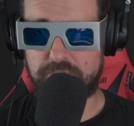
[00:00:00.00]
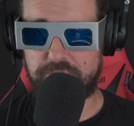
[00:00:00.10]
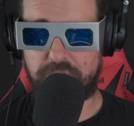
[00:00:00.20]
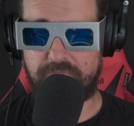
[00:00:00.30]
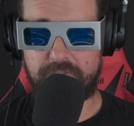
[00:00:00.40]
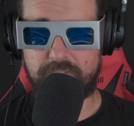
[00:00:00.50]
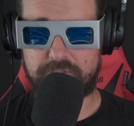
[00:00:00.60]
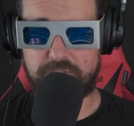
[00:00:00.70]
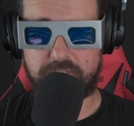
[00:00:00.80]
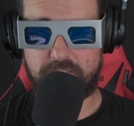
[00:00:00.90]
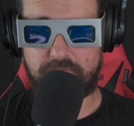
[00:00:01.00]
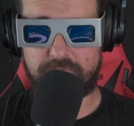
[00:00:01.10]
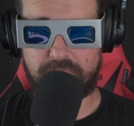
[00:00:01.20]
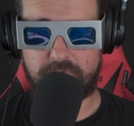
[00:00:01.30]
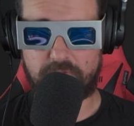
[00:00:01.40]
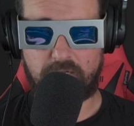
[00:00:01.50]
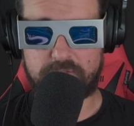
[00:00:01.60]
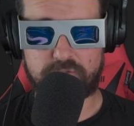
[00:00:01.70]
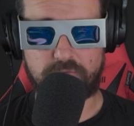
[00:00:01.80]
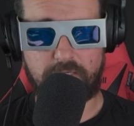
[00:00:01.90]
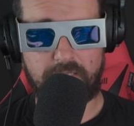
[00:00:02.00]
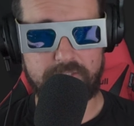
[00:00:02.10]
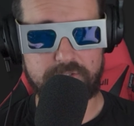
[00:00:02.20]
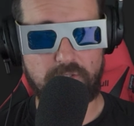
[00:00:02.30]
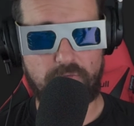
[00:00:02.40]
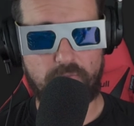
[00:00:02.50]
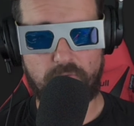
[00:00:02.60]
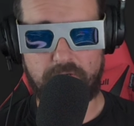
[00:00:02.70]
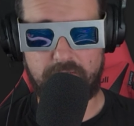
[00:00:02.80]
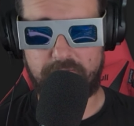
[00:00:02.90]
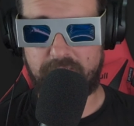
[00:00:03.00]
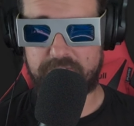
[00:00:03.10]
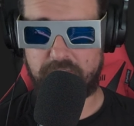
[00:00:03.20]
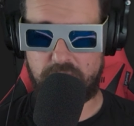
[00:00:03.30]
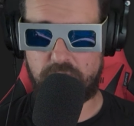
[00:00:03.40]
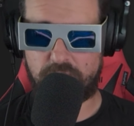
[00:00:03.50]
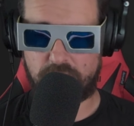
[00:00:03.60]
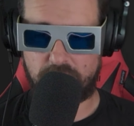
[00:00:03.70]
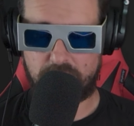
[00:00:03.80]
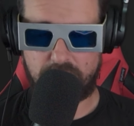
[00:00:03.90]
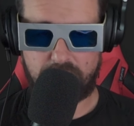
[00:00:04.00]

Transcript: It's giving us a gift of an asteroid to let us know that we're that it's here.